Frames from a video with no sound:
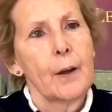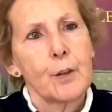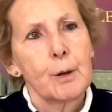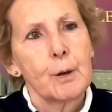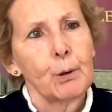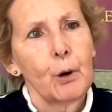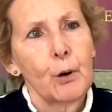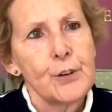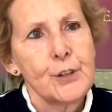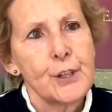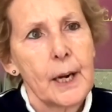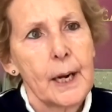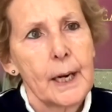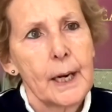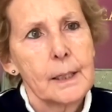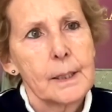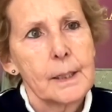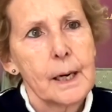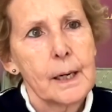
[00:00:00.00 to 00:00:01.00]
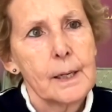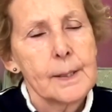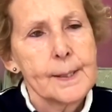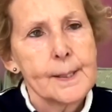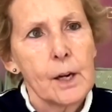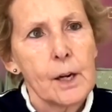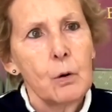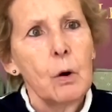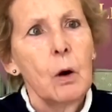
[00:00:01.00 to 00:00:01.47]
project. And
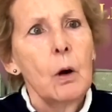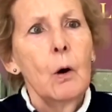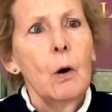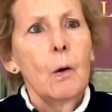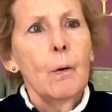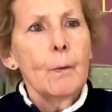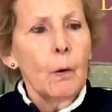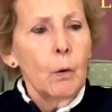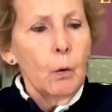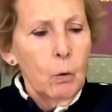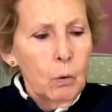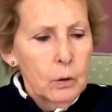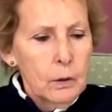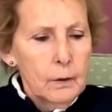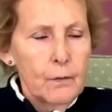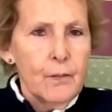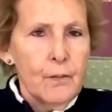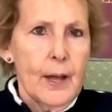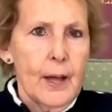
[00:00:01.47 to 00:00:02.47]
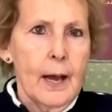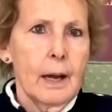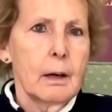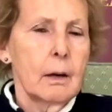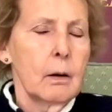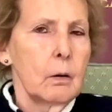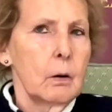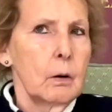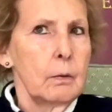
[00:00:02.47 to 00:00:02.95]
so all of that
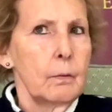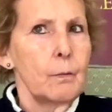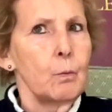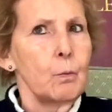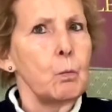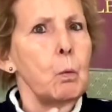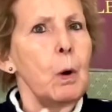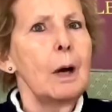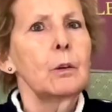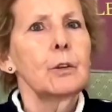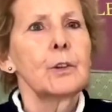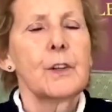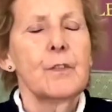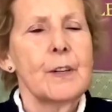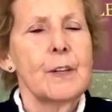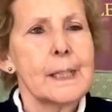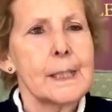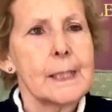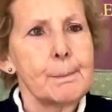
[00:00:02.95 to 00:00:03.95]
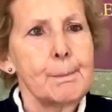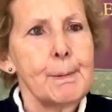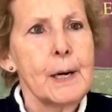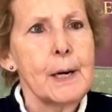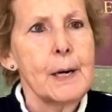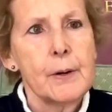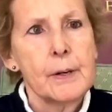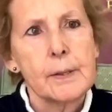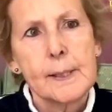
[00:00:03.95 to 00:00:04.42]
wealth of
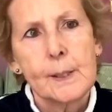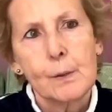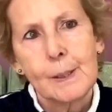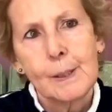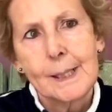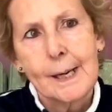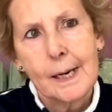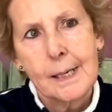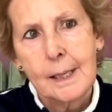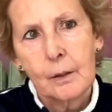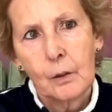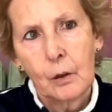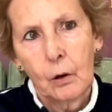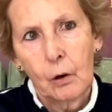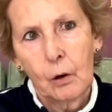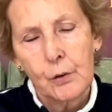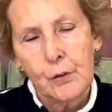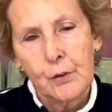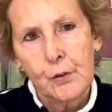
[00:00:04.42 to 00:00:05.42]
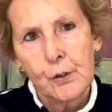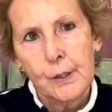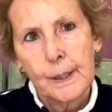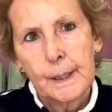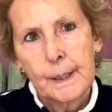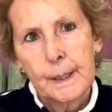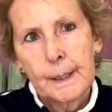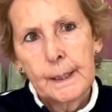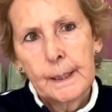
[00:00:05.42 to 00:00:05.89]
experience was getting lost.
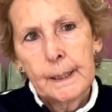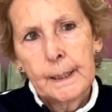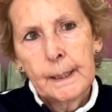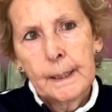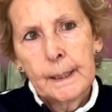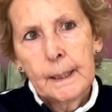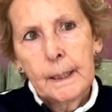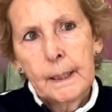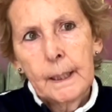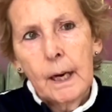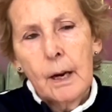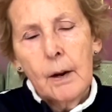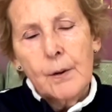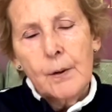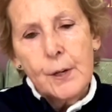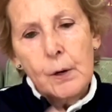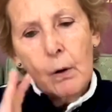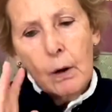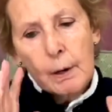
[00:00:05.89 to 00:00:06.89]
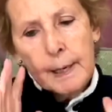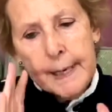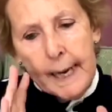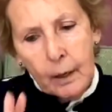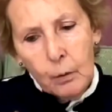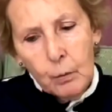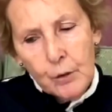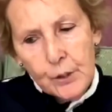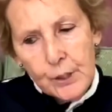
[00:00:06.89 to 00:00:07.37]
So I
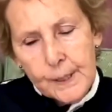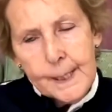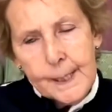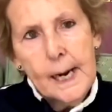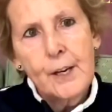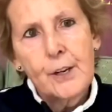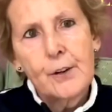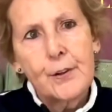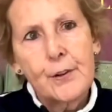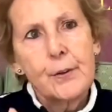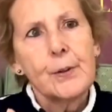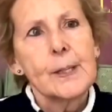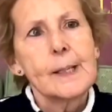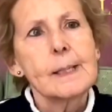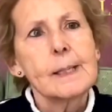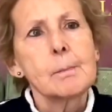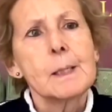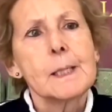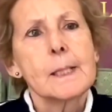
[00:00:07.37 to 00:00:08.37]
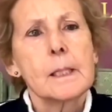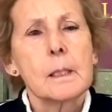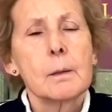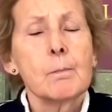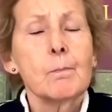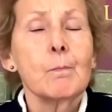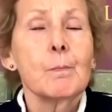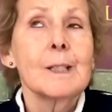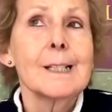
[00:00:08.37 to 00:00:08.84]
now want to take you through to
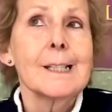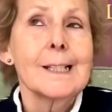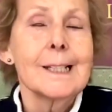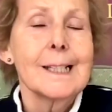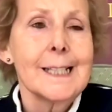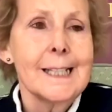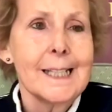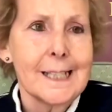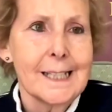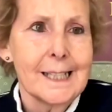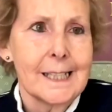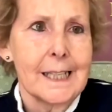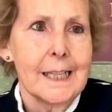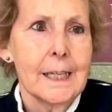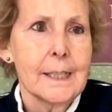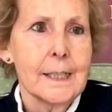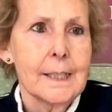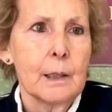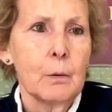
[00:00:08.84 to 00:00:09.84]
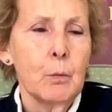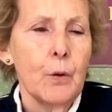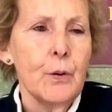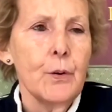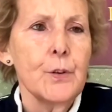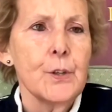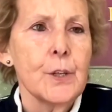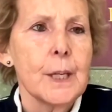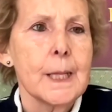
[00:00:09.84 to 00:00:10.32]
some statistics, and I want you
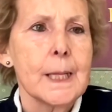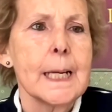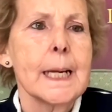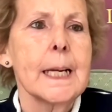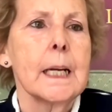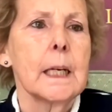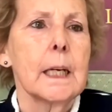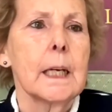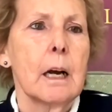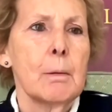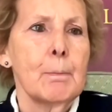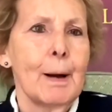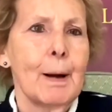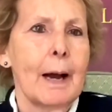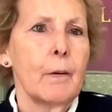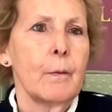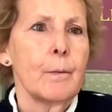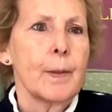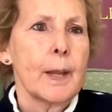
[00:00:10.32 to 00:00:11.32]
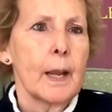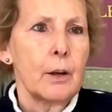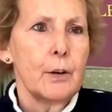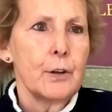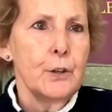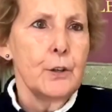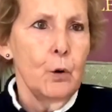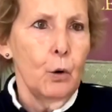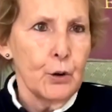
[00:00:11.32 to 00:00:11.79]
to think about
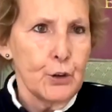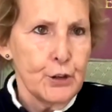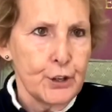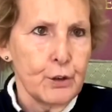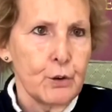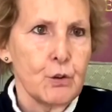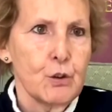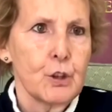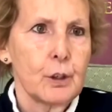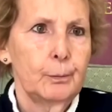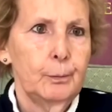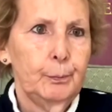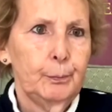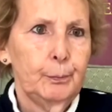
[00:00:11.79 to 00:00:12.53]
your children.